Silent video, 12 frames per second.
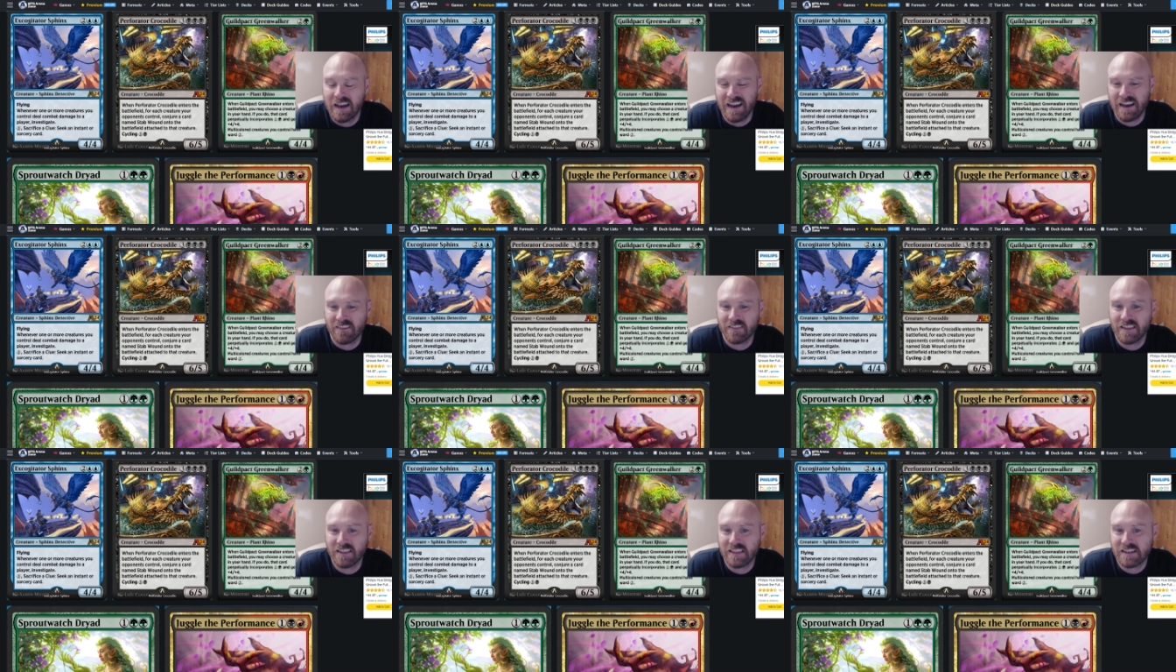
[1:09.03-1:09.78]
I don't
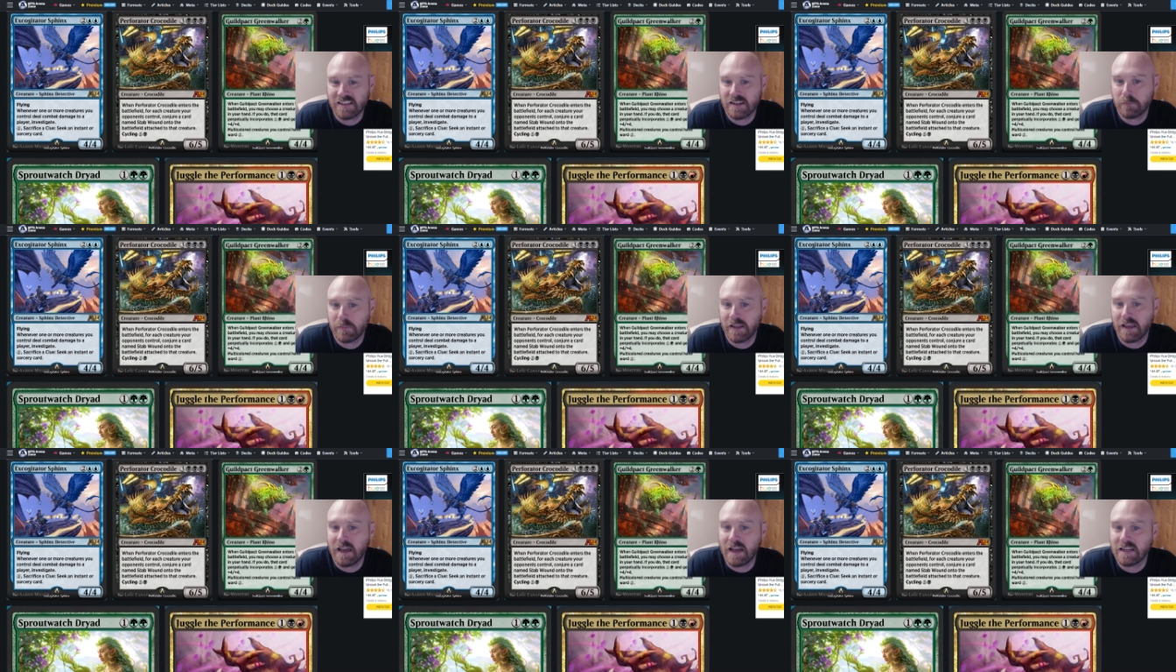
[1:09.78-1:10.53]
think that's going to
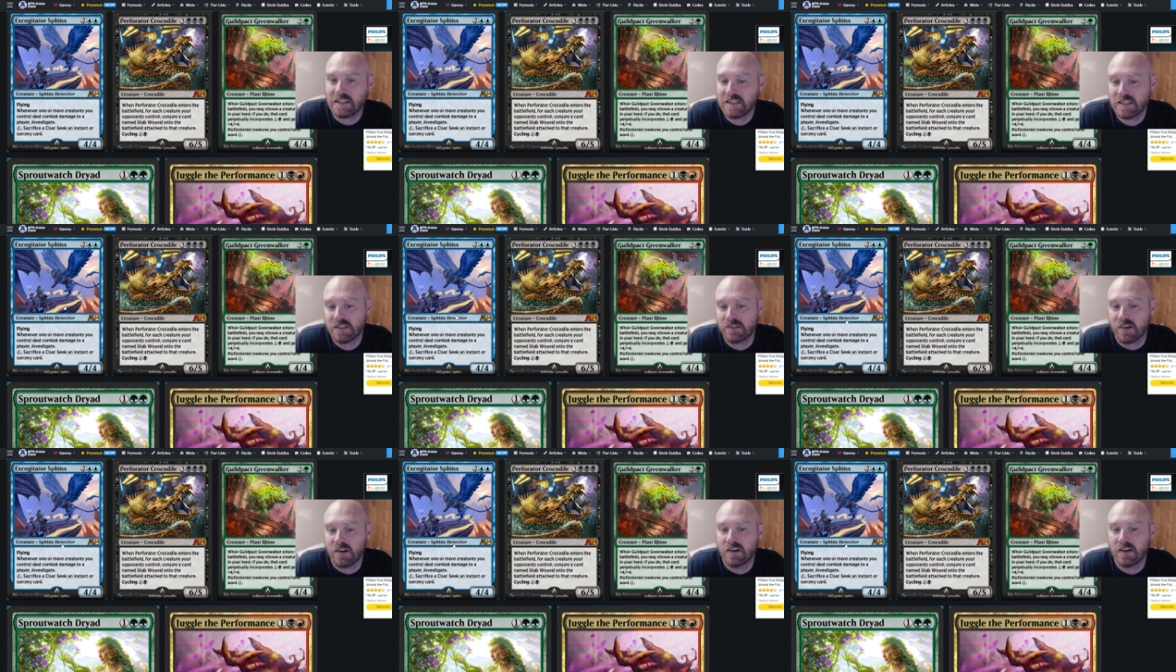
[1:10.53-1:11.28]
be as
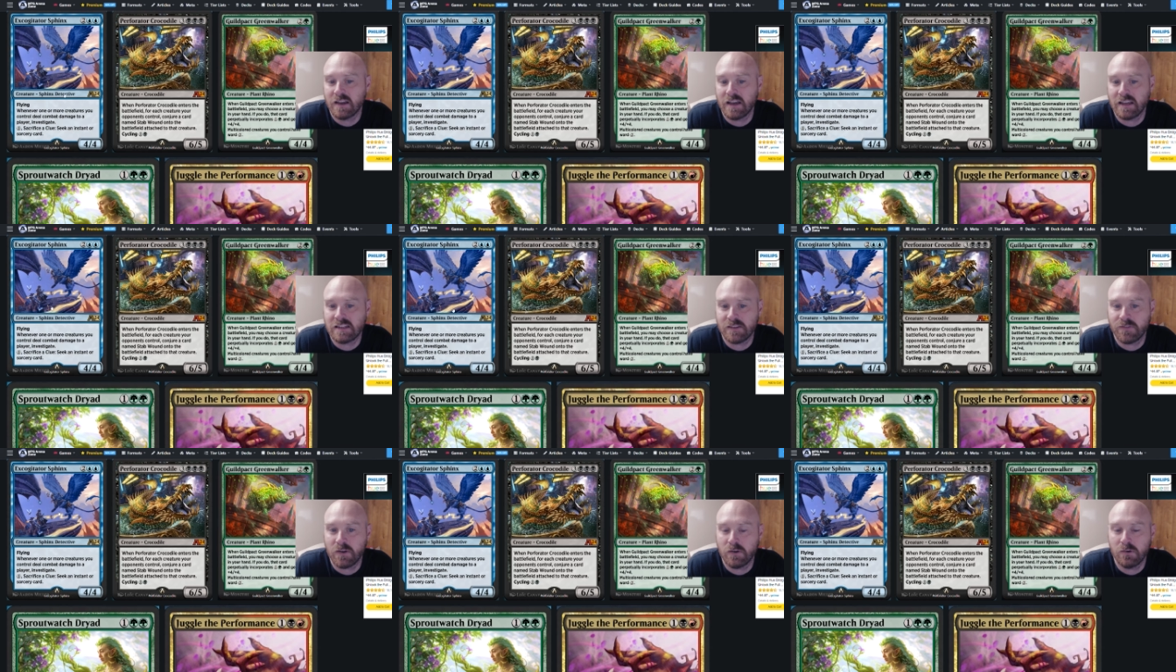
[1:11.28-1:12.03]
strong as
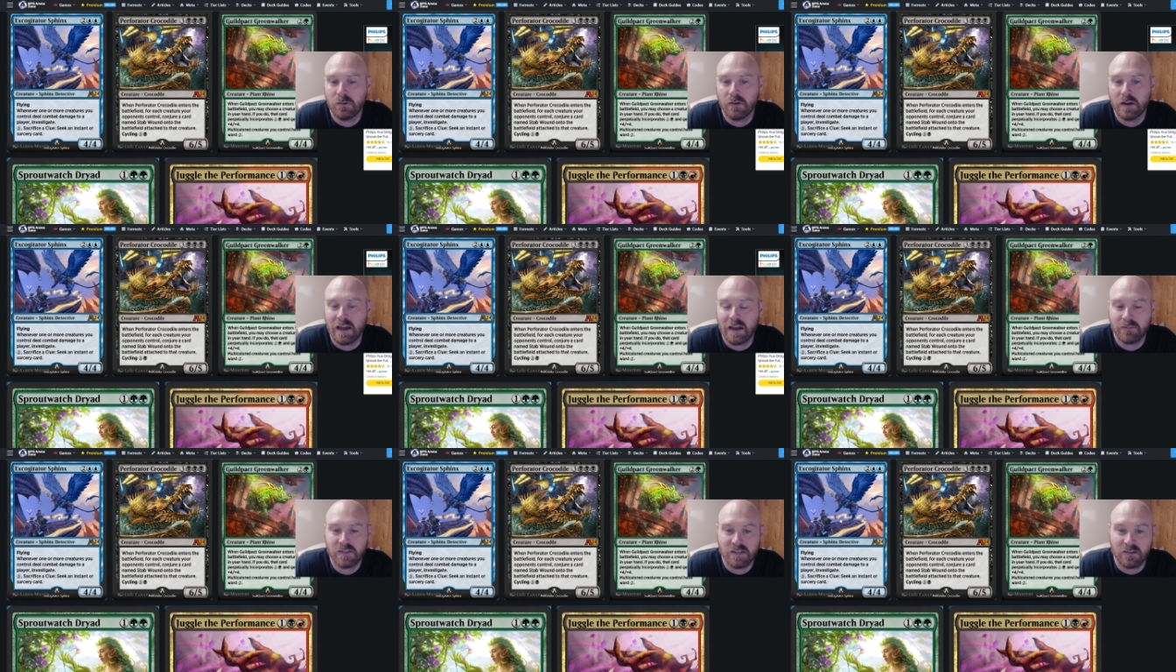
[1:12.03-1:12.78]
if you
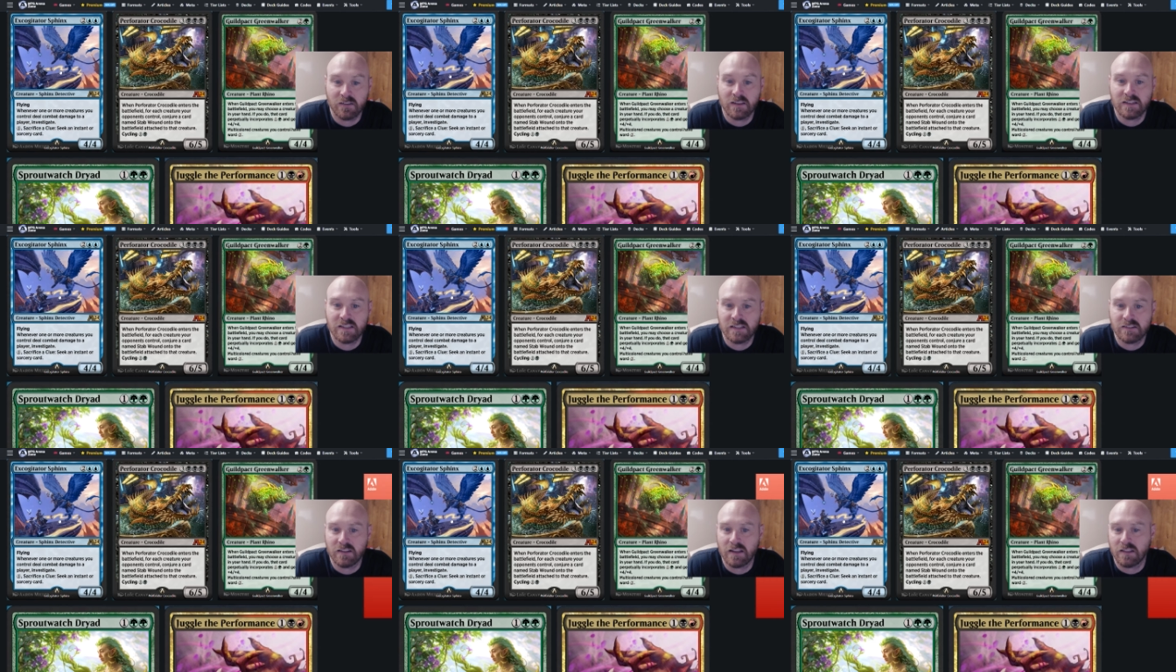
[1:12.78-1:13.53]
have certain things that
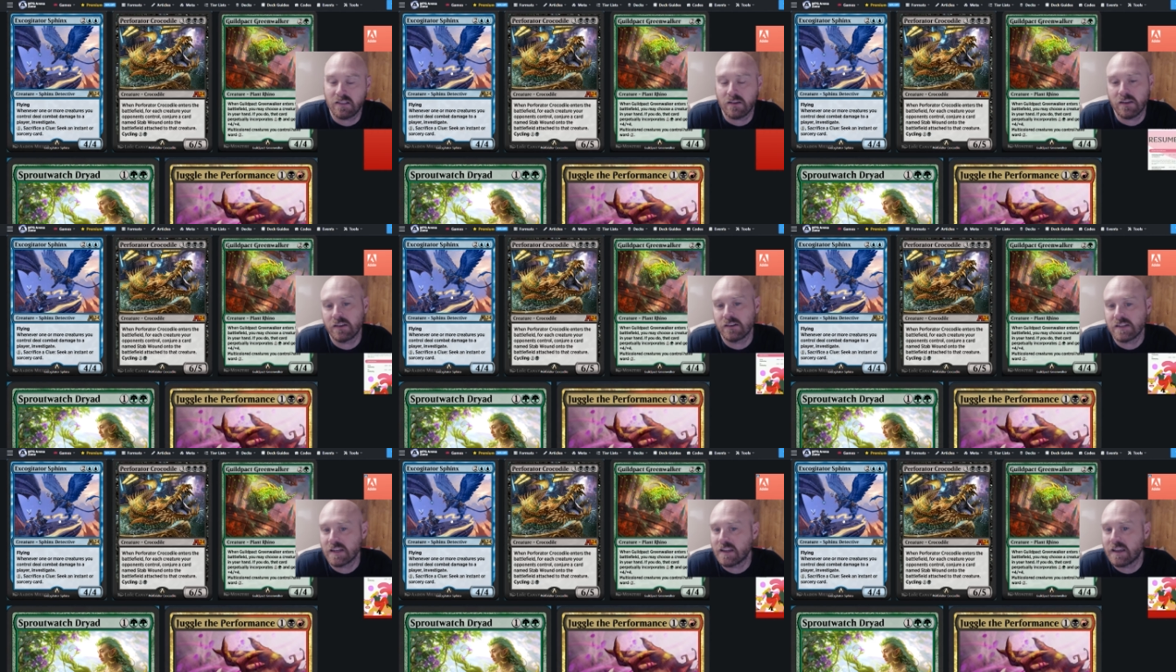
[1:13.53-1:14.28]
you're, like, looking
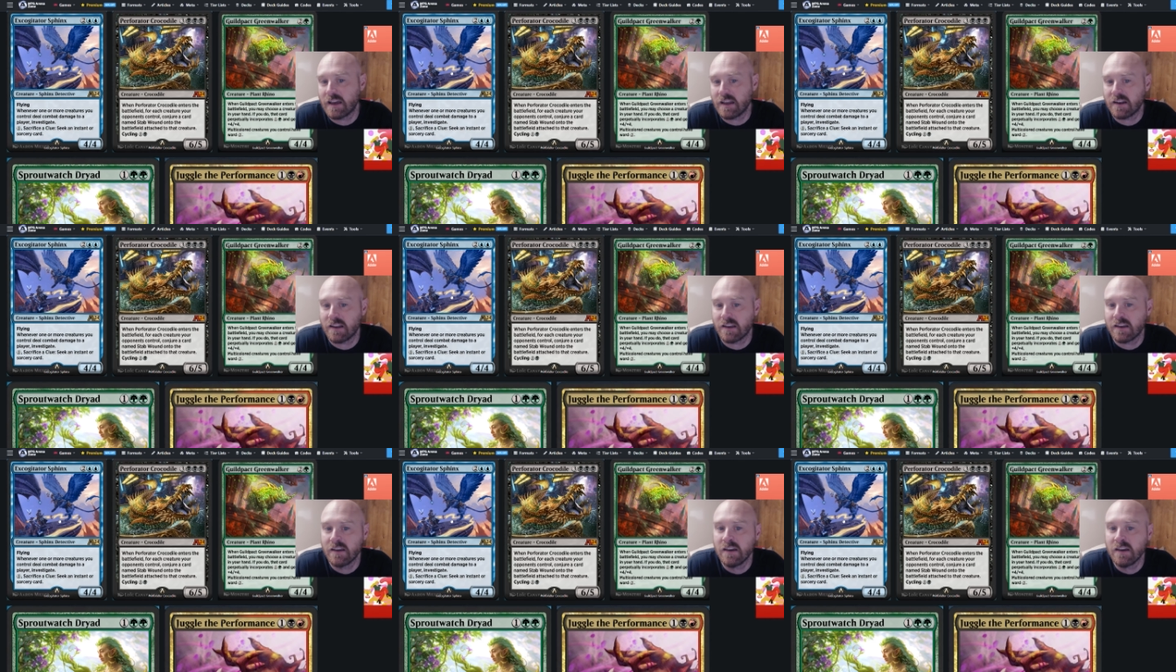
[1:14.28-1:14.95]
to get. Like,